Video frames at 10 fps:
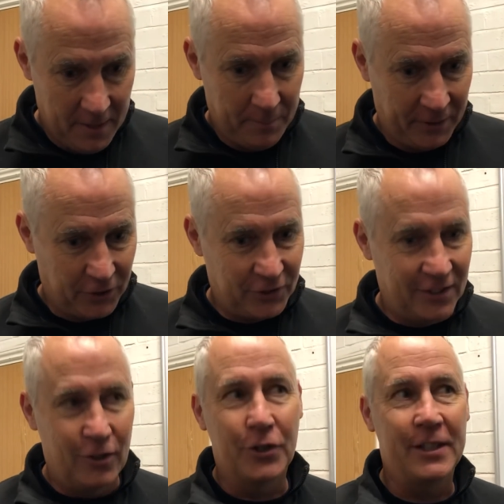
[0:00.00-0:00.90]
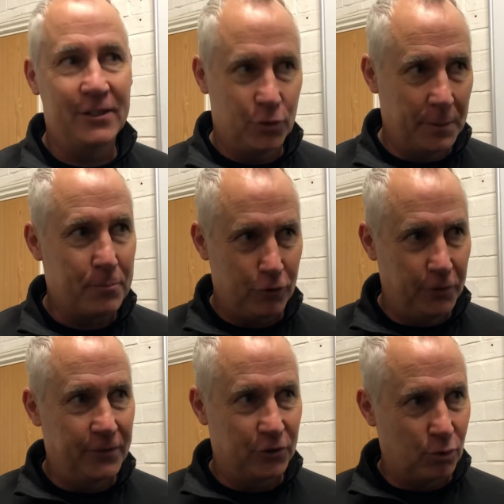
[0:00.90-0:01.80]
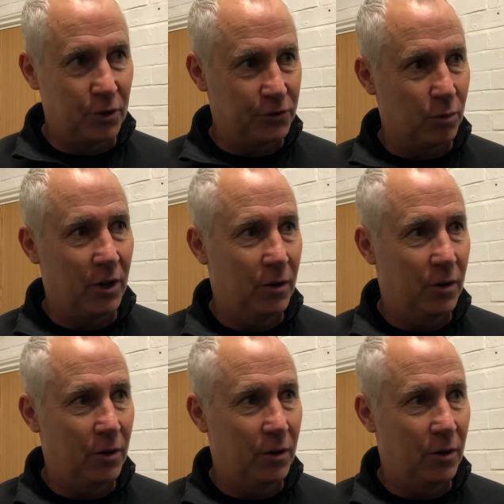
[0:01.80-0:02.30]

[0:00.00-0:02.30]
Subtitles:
because he's looking to improve the squad as well,